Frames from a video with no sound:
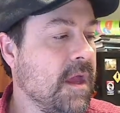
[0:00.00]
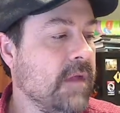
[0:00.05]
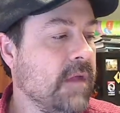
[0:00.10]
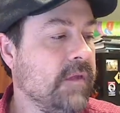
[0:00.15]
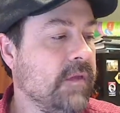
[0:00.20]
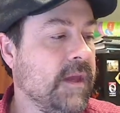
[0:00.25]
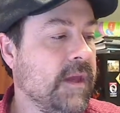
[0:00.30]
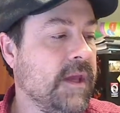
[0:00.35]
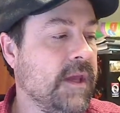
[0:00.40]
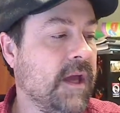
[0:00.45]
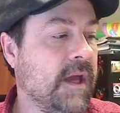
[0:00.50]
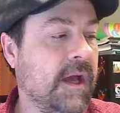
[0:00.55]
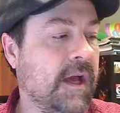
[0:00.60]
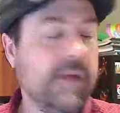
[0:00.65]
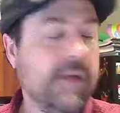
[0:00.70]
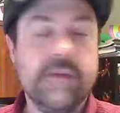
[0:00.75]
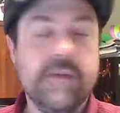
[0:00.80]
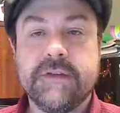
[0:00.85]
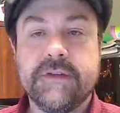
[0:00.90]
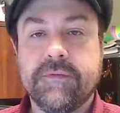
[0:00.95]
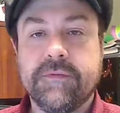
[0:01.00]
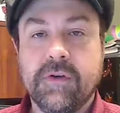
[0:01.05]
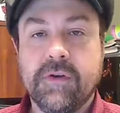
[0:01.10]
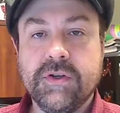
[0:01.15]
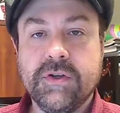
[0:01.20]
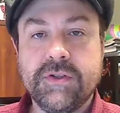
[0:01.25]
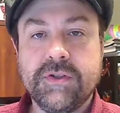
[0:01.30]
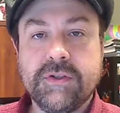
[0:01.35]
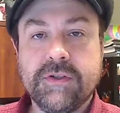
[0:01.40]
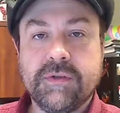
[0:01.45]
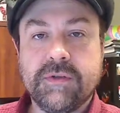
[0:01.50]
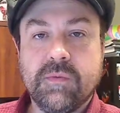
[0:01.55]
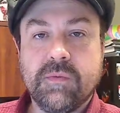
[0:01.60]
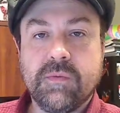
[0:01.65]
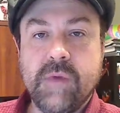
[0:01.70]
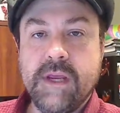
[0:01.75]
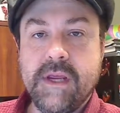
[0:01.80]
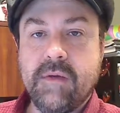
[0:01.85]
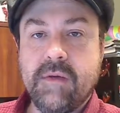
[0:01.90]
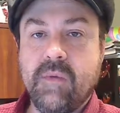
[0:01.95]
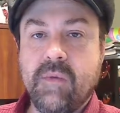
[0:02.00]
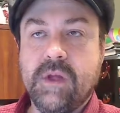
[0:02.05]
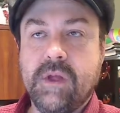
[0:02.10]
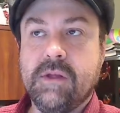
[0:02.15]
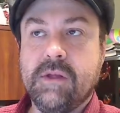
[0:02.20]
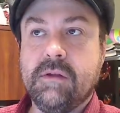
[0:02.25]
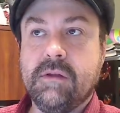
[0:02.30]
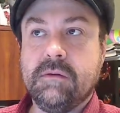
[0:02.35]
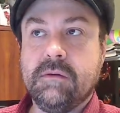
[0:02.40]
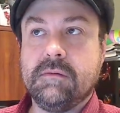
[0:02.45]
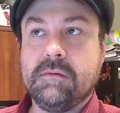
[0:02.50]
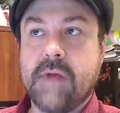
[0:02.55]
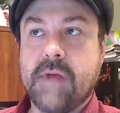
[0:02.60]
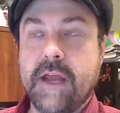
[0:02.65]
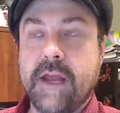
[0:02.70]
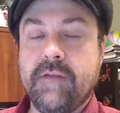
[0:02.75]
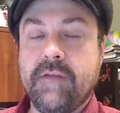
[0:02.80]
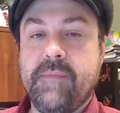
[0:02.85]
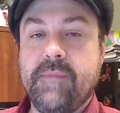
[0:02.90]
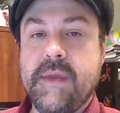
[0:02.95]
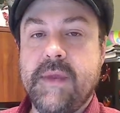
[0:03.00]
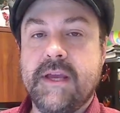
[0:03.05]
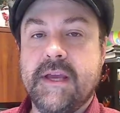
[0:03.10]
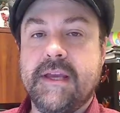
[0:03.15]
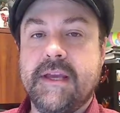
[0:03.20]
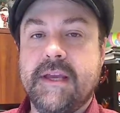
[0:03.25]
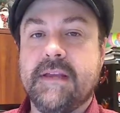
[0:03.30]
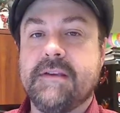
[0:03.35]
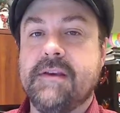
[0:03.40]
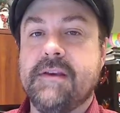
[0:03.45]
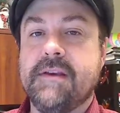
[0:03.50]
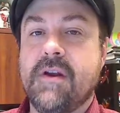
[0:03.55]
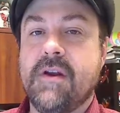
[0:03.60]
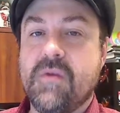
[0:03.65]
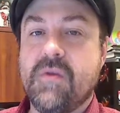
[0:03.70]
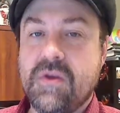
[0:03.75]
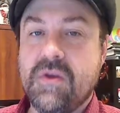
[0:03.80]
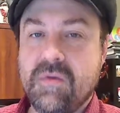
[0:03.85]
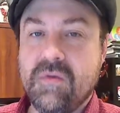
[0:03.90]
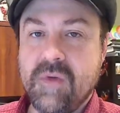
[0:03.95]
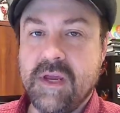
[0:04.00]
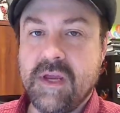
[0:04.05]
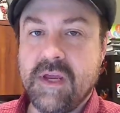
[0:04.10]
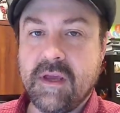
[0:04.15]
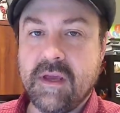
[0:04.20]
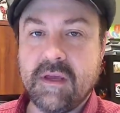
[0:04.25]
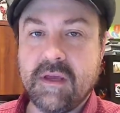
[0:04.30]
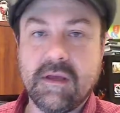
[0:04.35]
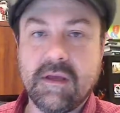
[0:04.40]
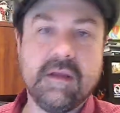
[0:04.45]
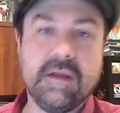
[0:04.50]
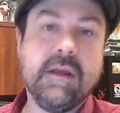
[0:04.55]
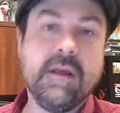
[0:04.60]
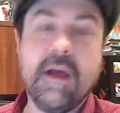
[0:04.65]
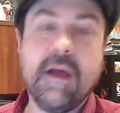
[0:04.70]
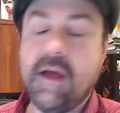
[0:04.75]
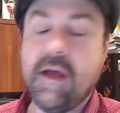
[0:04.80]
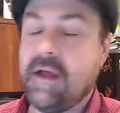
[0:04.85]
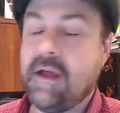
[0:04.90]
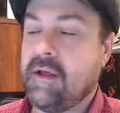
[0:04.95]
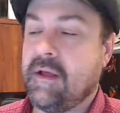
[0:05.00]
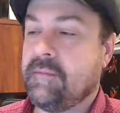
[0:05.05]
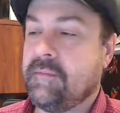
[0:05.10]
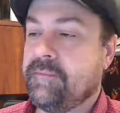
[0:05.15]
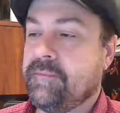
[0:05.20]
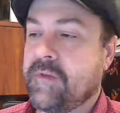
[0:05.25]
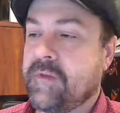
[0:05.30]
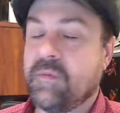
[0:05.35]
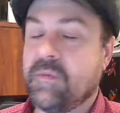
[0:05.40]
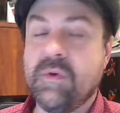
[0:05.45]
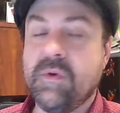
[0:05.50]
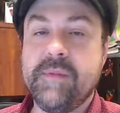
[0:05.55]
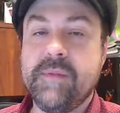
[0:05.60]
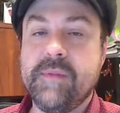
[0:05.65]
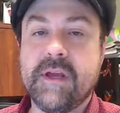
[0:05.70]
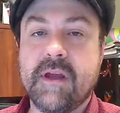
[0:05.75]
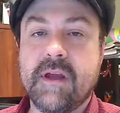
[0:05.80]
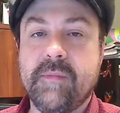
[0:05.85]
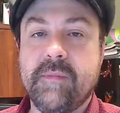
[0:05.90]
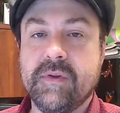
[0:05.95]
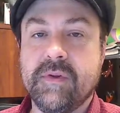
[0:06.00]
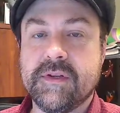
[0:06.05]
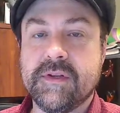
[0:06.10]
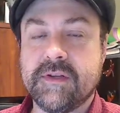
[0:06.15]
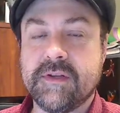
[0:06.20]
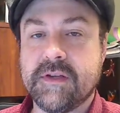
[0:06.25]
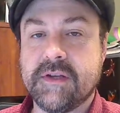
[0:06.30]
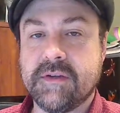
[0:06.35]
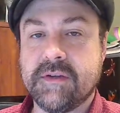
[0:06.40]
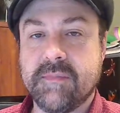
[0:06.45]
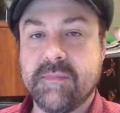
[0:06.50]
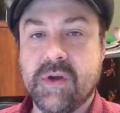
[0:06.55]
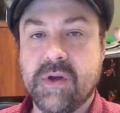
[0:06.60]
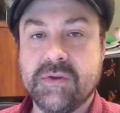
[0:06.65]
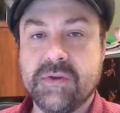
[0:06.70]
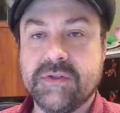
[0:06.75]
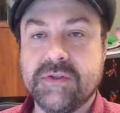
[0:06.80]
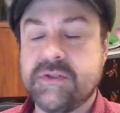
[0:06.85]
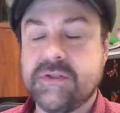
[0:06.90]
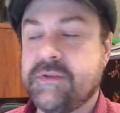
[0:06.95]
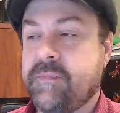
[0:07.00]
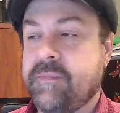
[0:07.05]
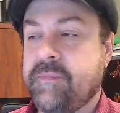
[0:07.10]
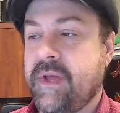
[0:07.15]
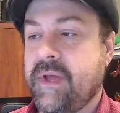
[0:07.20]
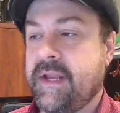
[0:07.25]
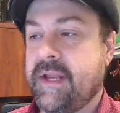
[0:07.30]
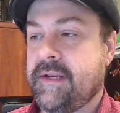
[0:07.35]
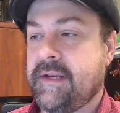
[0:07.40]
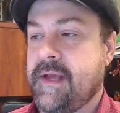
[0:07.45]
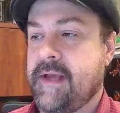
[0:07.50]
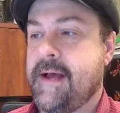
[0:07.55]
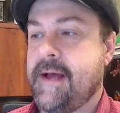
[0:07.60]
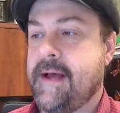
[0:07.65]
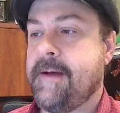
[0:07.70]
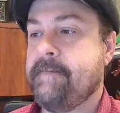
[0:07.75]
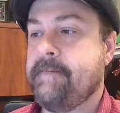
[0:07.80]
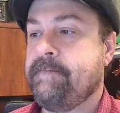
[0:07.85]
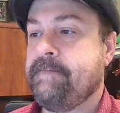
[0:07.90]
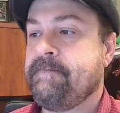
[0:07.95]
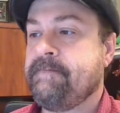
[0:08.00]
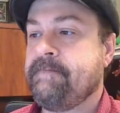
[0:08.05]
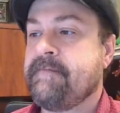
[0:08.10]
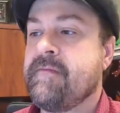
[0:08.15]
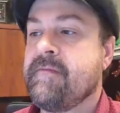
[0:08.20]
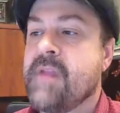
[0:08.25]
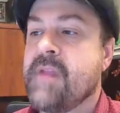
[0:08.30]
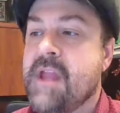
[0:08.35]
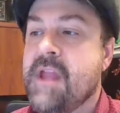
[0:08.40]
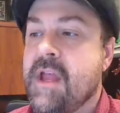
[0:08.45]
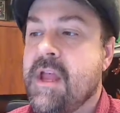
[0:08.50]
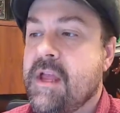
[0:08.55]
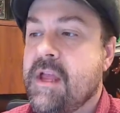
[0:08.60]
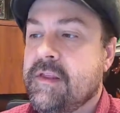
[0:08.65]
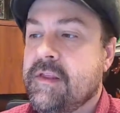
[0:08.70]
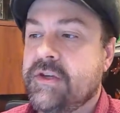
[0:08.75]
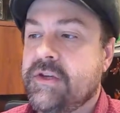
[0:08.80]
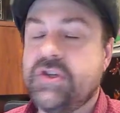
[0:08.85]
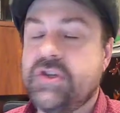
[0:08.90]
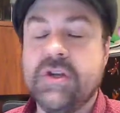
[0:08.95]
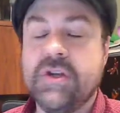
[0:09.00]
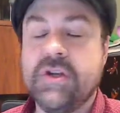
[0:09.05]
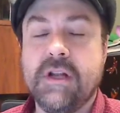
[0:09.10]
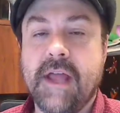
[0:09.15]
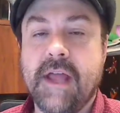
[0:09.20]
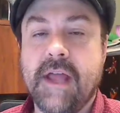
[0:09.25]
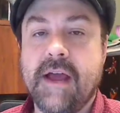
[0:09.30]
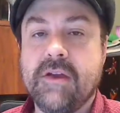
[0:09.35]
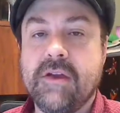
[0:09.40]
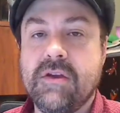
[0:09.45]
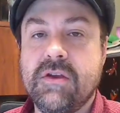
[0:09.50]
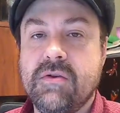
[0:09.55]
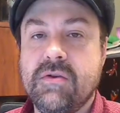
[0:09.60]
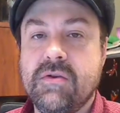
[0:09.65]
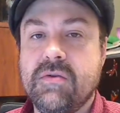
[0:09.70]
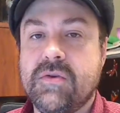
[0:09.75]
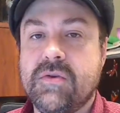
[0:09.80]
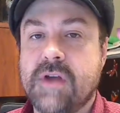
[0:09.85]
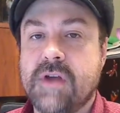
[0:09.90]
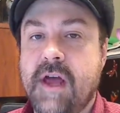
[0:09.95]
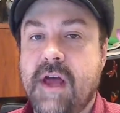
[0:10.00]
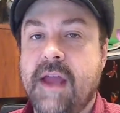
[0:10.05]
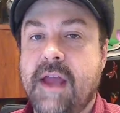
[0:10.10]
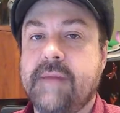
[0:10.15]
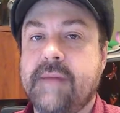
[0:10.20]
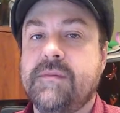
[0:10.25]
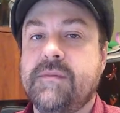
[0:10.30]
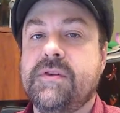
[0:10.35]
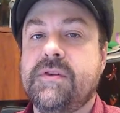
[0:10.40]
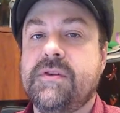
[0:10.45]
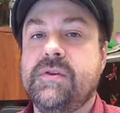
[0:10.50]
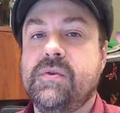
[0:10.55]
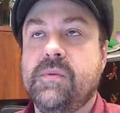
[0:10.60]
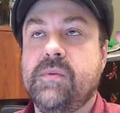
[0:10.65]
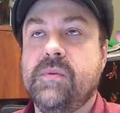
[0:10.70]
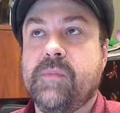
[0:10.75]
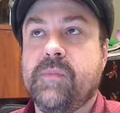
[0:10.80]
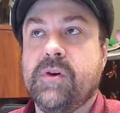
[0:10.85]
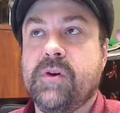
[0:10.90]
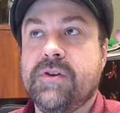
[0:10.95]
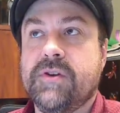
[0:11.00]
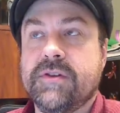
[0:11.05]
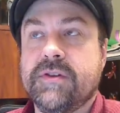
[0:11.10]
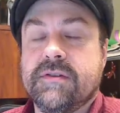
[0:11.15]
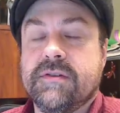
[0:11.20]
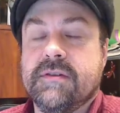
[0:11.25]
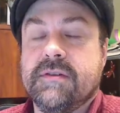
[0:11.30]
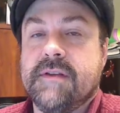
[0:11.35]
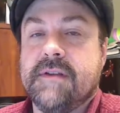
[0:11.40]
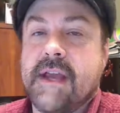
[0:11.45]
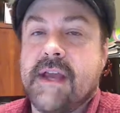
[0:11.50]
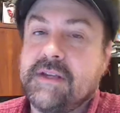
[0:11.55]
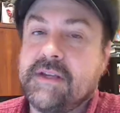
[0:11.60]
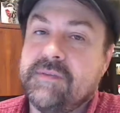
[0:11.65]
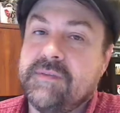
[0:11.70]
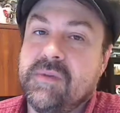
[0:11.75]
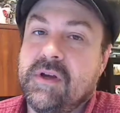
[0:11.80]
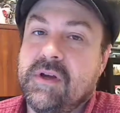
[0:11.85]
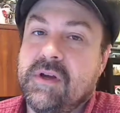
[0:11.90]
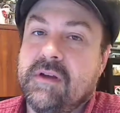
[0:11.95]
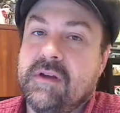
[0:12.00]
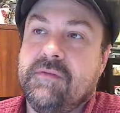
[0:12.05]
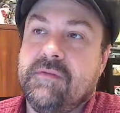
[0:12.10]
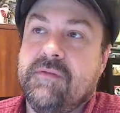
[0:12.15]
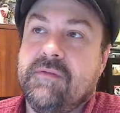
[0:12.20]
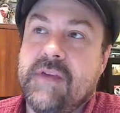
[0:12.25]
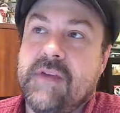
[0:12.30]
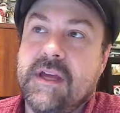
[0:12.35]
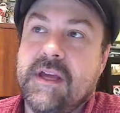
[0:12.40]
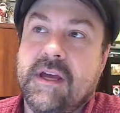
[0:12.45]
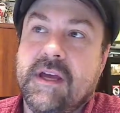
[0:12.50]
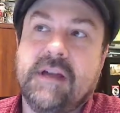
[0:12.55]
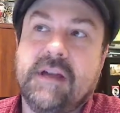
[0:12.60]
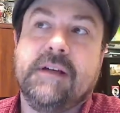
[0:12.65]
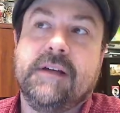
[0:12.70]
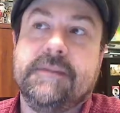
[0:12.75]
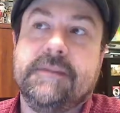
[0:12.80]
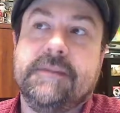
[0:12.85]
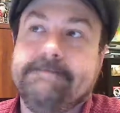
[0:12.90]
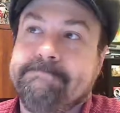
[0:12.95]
This first week will kind of be a get-to-know-you week. There will be a couple discussion posts, but this should allow you time to purchase the textbook via